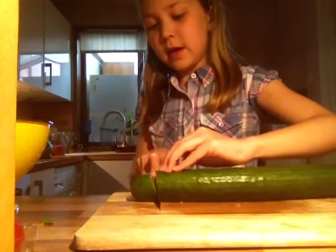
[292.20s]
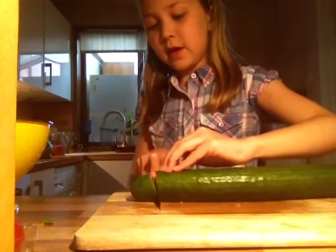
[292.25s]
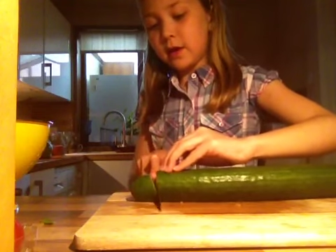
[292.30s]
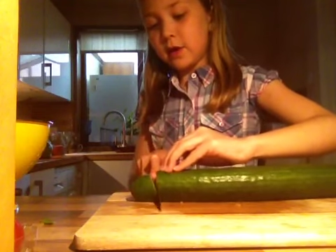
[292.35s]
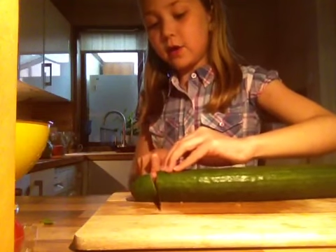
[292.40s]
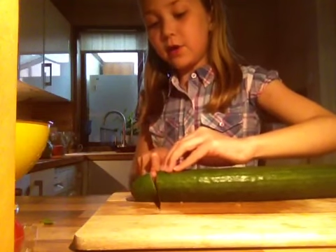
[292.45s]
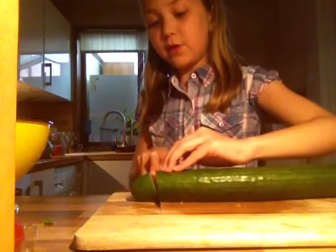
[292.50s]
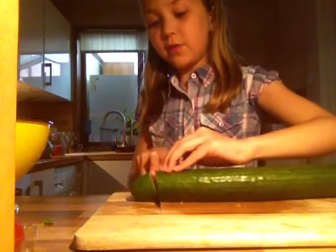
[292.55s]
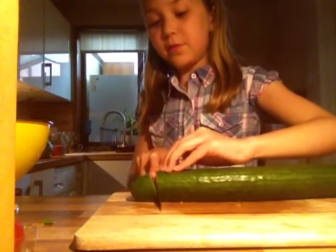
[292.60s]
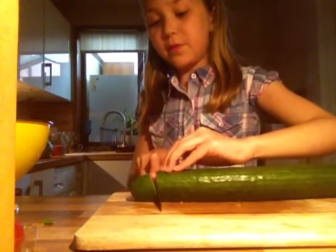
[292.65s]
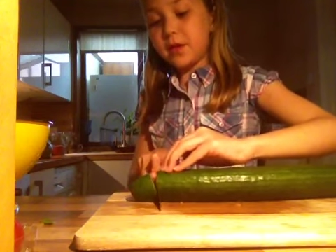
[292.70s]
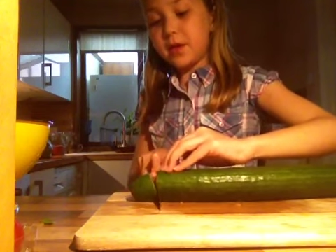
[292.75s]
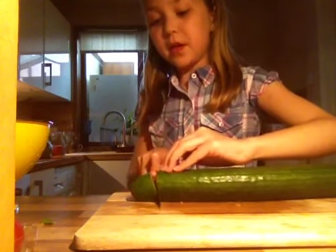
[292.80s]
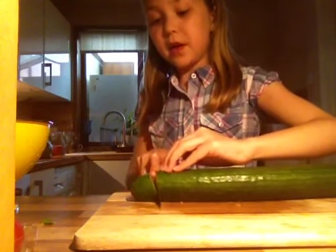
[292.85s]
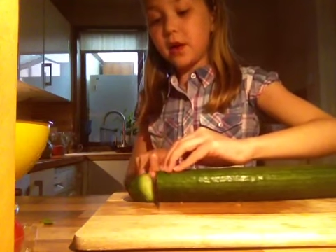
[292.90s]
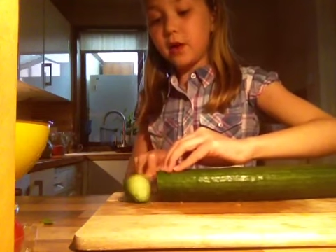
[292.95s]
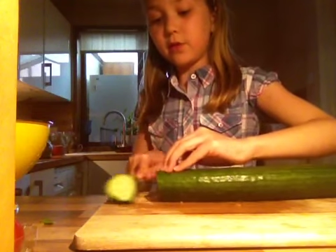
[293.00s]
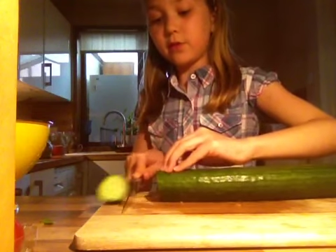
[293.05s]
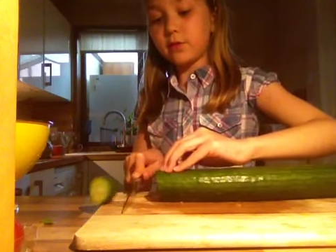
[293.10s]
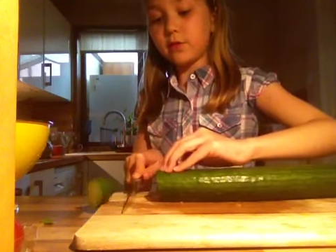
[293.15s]
Now be
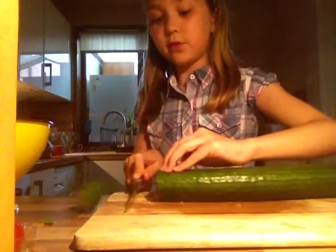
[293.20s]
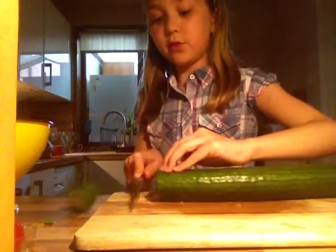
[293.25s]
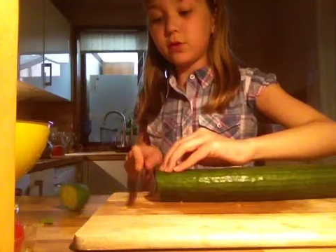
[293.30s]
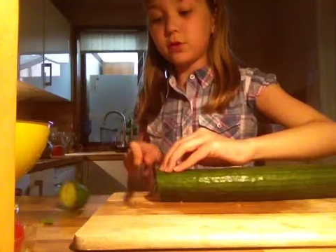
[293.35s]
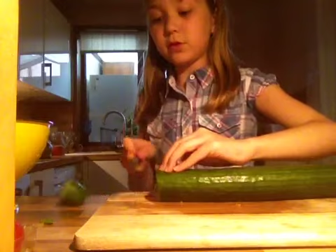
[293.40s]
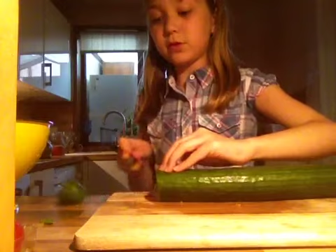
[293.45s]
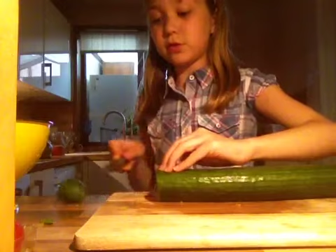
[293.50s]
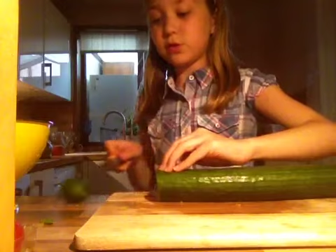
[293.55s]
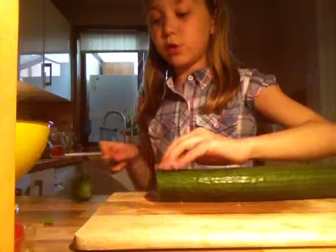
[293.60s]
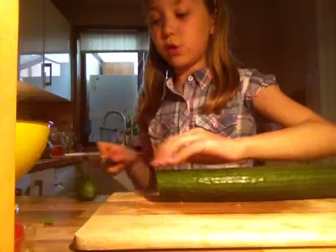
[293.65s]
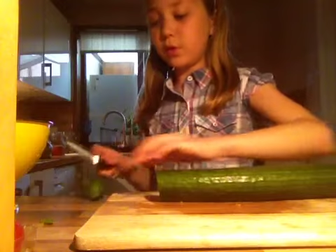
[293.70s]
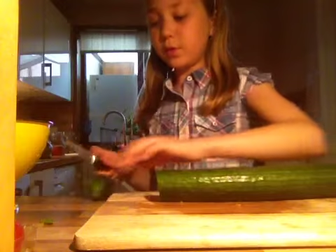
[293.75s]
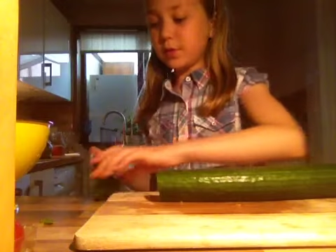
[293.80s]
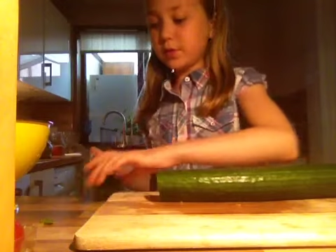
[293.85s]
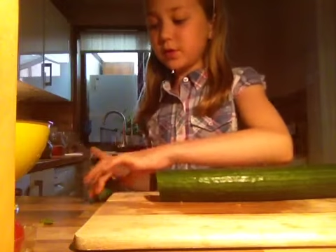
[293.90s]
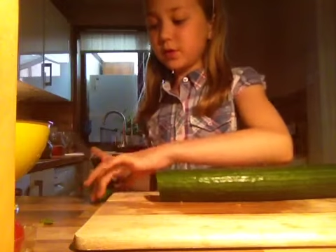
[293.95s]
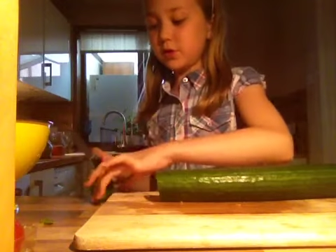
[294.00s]
careful not to chop